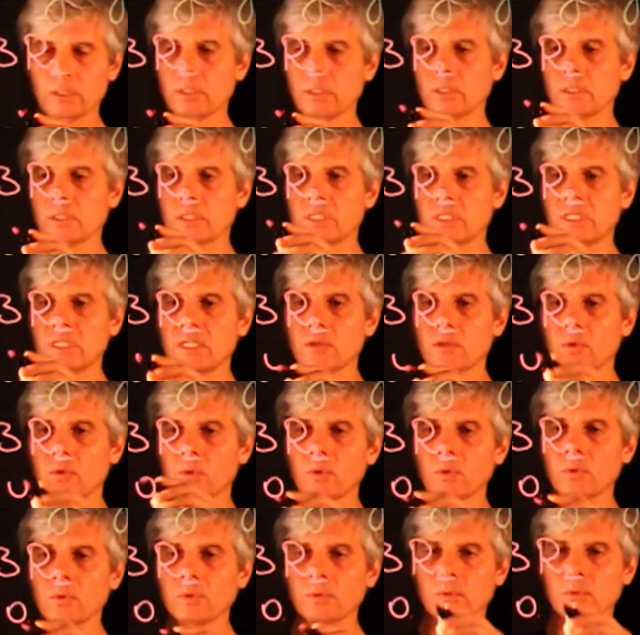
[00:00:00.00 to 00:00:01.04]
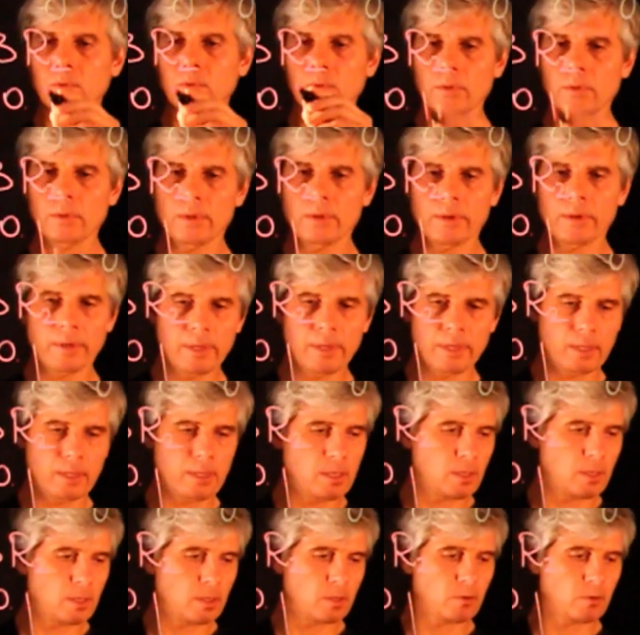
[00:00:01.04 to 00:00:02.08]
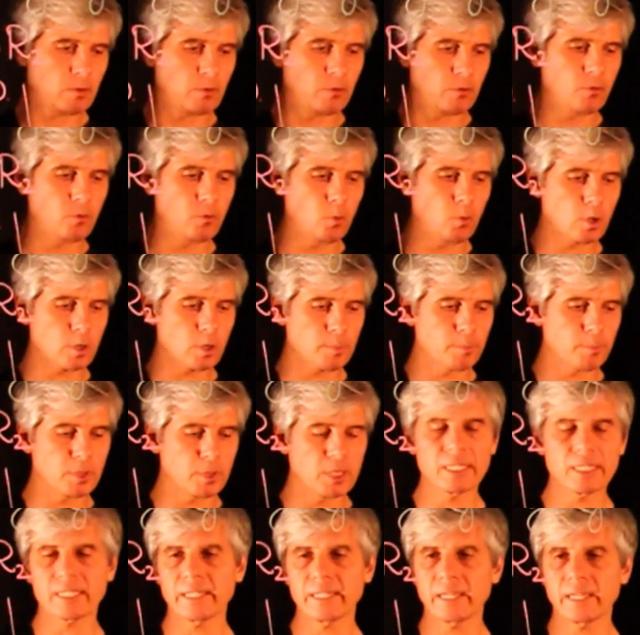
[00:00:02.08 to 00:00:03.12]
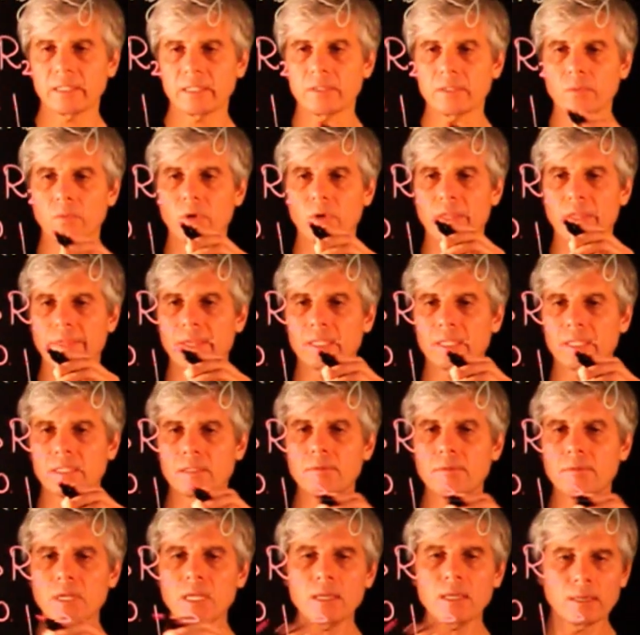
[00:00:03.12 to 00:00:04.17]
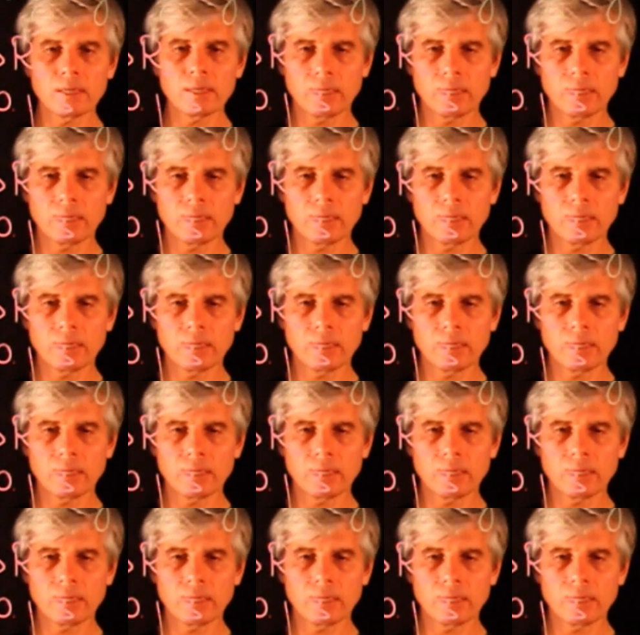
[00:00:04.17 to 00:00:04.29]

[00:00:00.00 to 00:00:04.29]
0, 4 plus negative 1, that's 3,